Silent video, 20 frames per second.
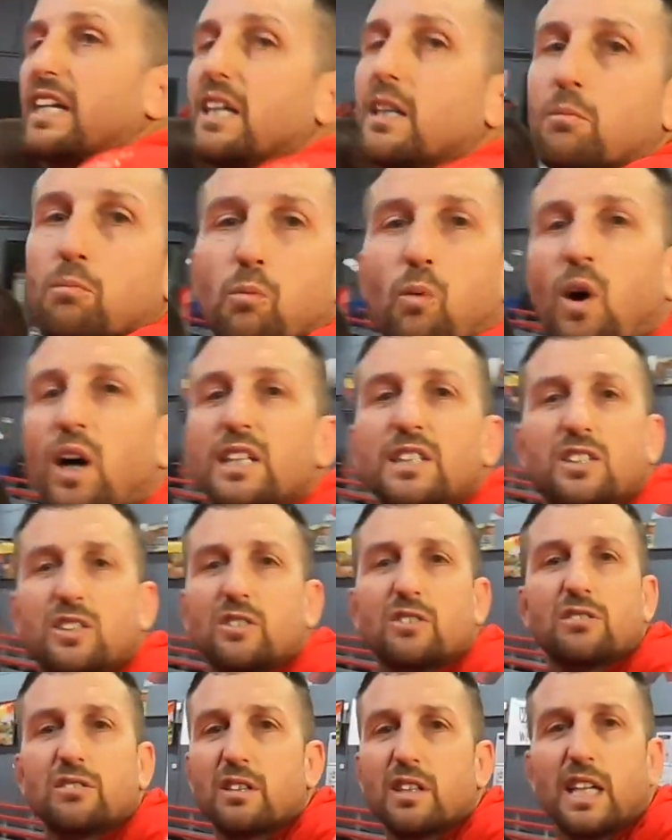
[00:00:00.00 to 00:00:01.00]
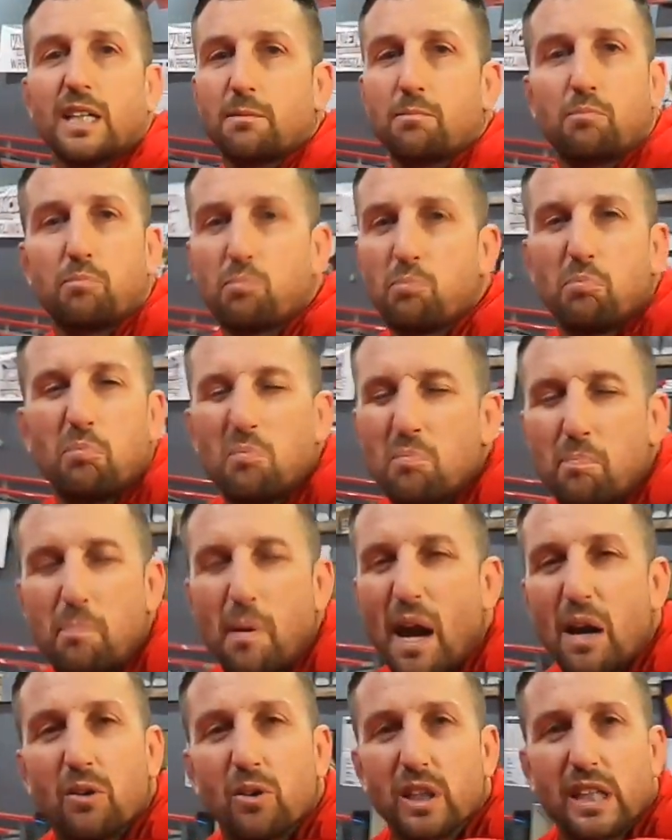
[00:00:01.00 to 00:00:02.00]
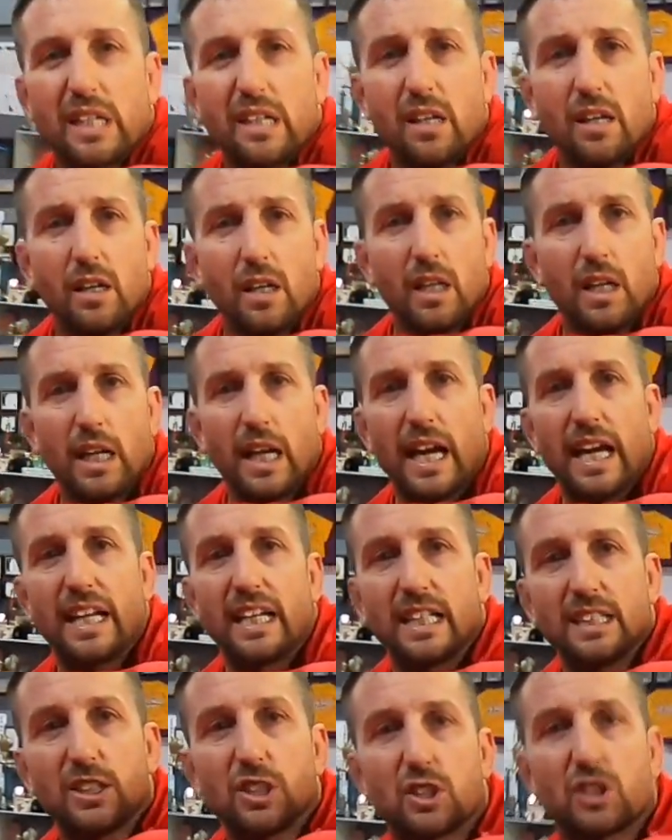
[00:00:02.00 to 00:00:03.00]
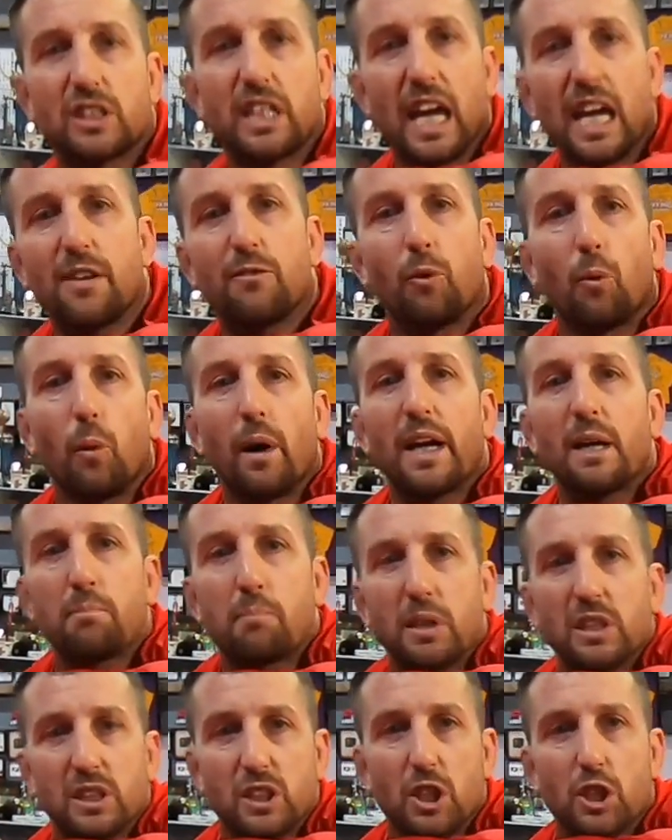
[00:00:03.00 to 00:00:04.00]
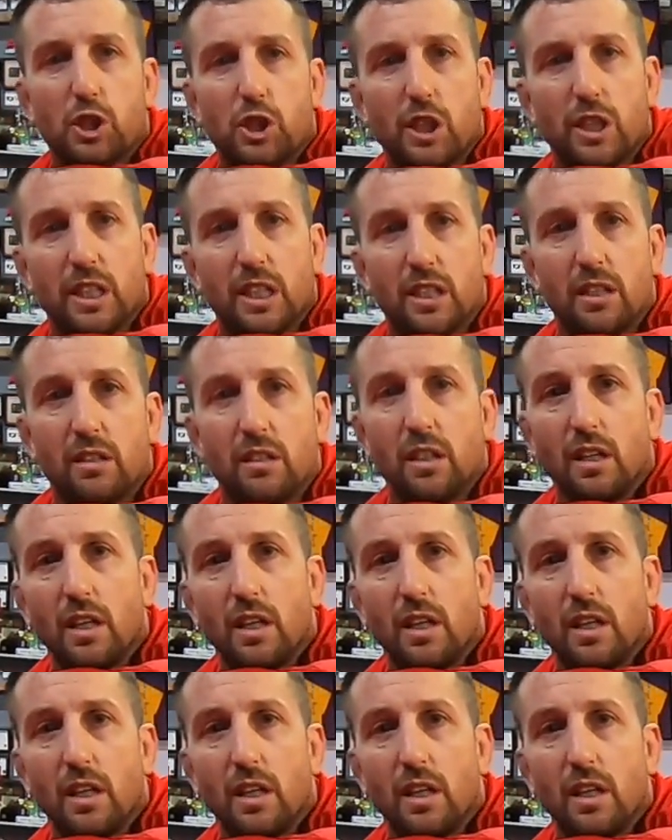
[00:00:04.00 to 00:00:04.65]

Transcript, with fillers: have hit him once, like barely, and I just gave away positioning,